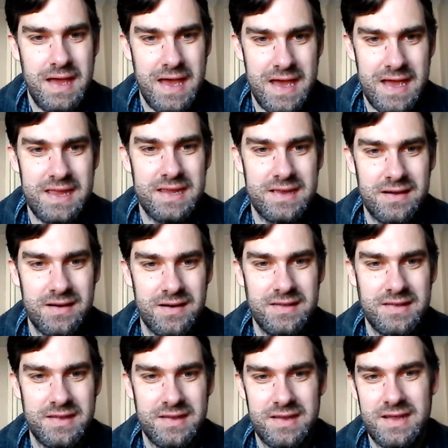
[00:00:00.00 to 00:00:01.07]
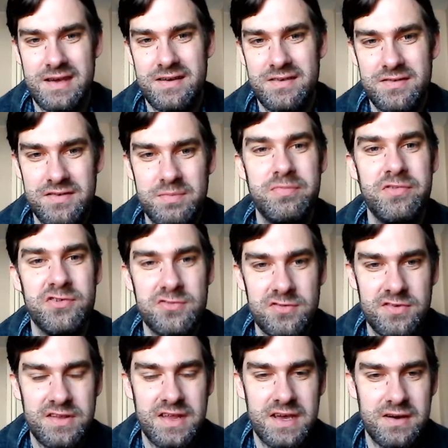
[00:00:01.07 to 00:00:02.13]
Hey guys and girls,
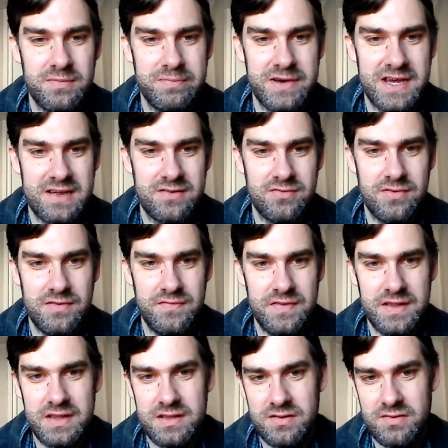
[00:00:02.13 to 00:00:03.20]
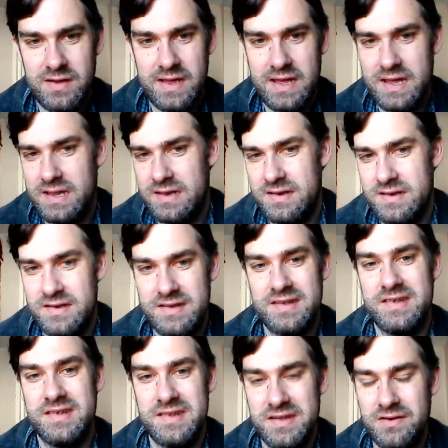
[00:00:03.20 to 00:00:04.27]
Bored now back with you, and
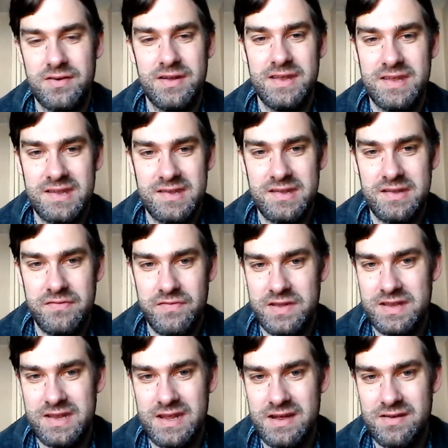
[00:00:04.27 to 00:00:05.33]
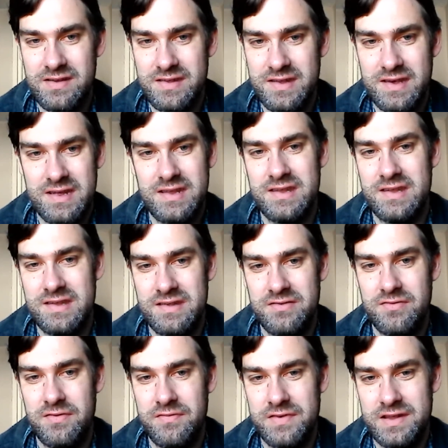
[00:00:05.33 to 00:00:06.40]
sorry this video is late, this
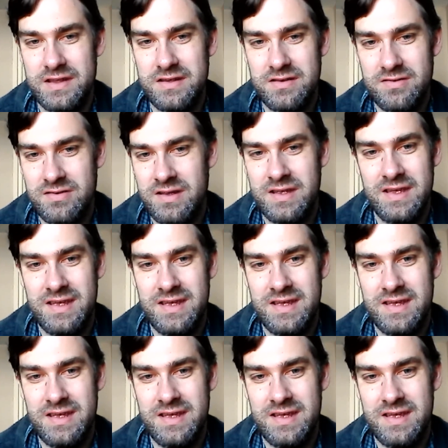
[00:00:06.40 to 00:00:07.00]
review.